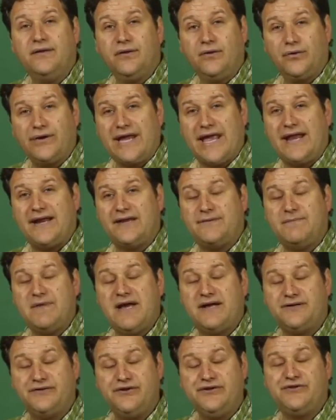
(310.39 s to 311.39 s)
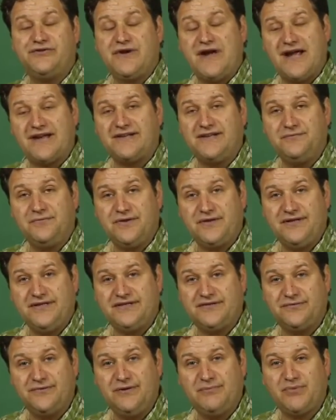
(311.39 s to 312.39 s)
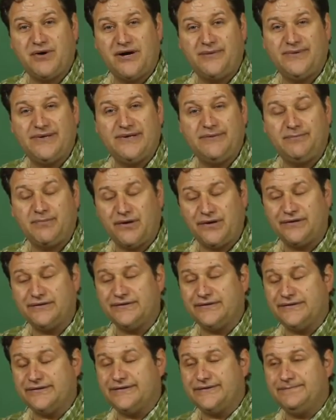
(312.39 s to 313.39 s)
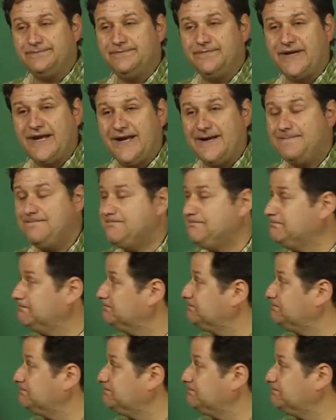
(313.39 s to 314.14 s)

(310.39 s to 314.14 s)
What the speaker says: organic matter interacting with these three primary particles, okay?